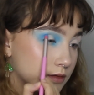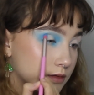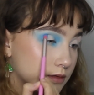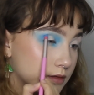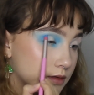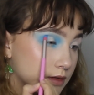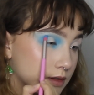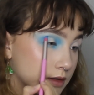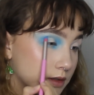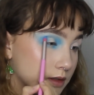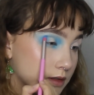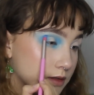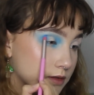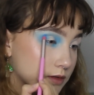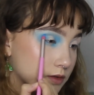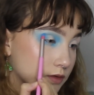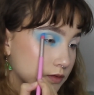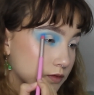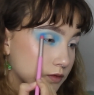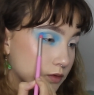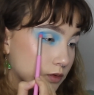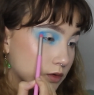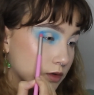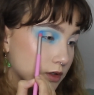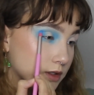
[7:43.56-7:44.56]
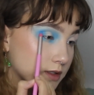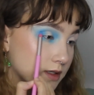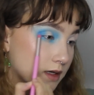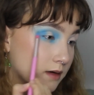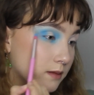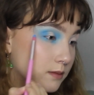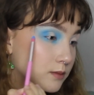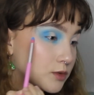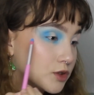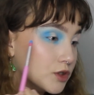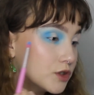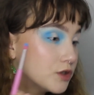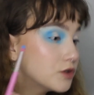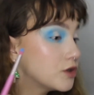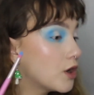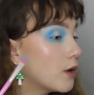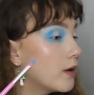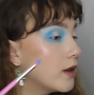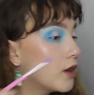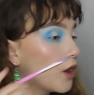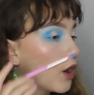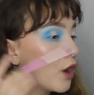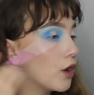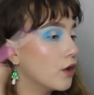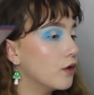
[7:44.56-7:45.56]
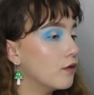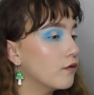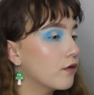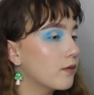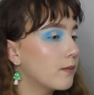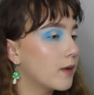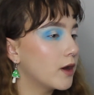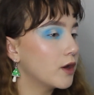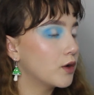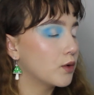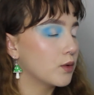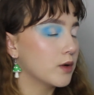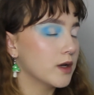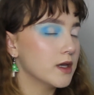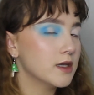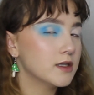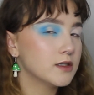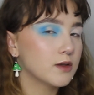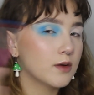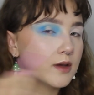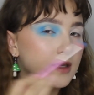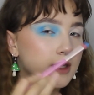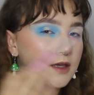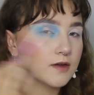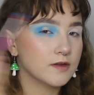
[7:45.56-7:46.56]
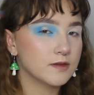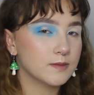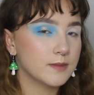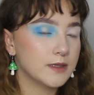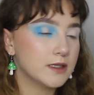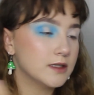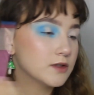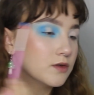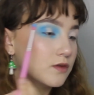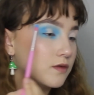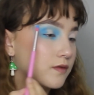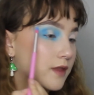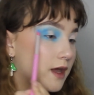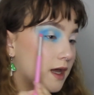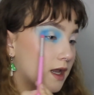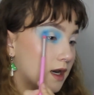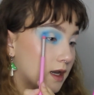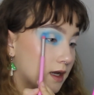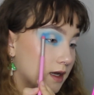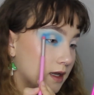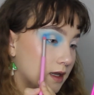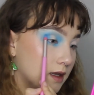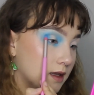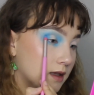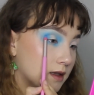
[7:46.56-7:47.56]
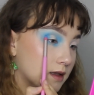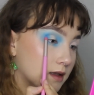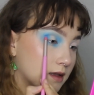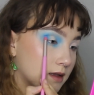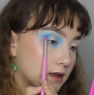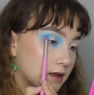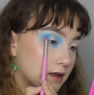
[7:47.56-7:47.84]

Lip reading: to these sort of corners, and I'm just going over my crease so it gives me sort of that like